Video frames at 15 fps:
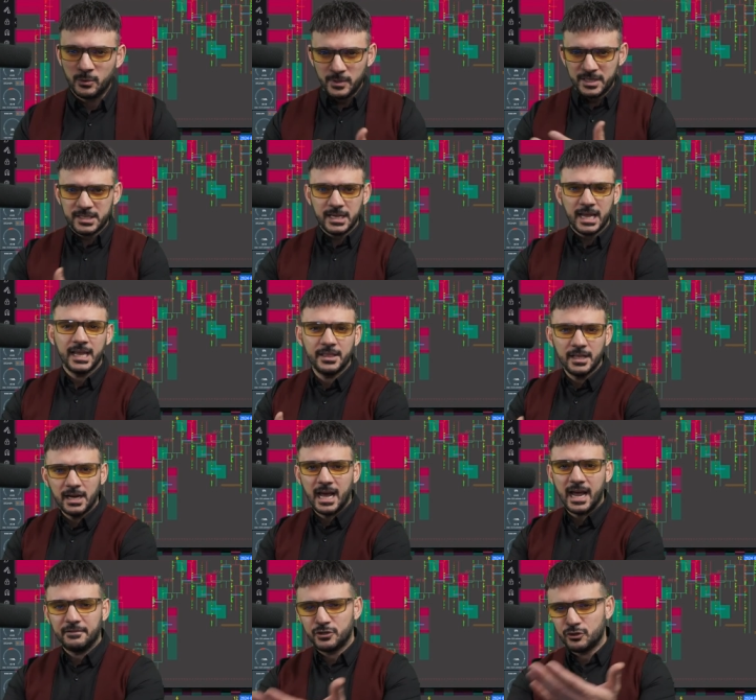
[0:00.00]
say in the
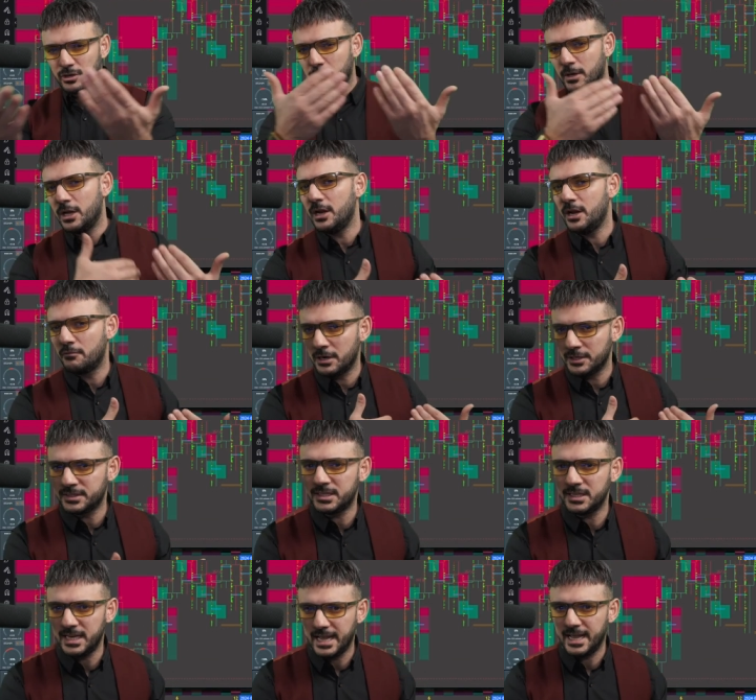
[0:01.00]
live stream earlier on
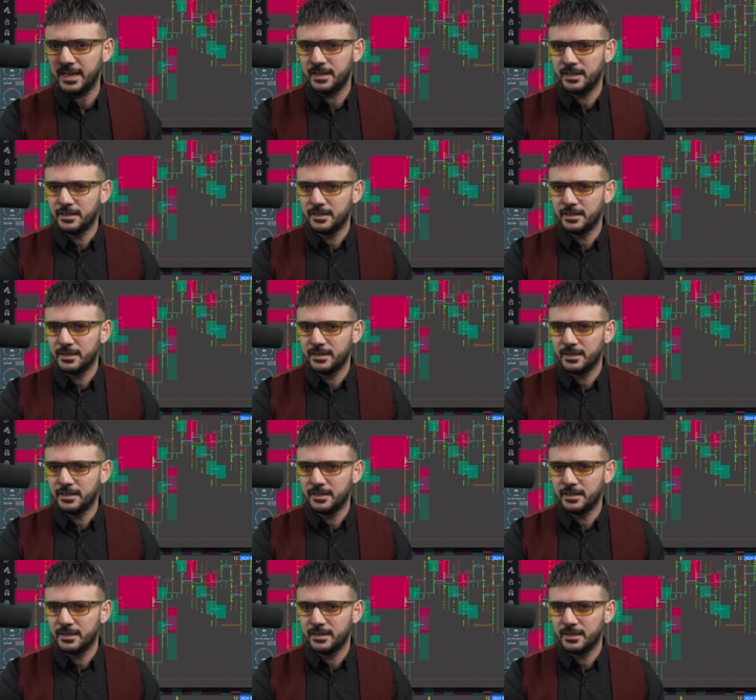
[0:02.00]
today?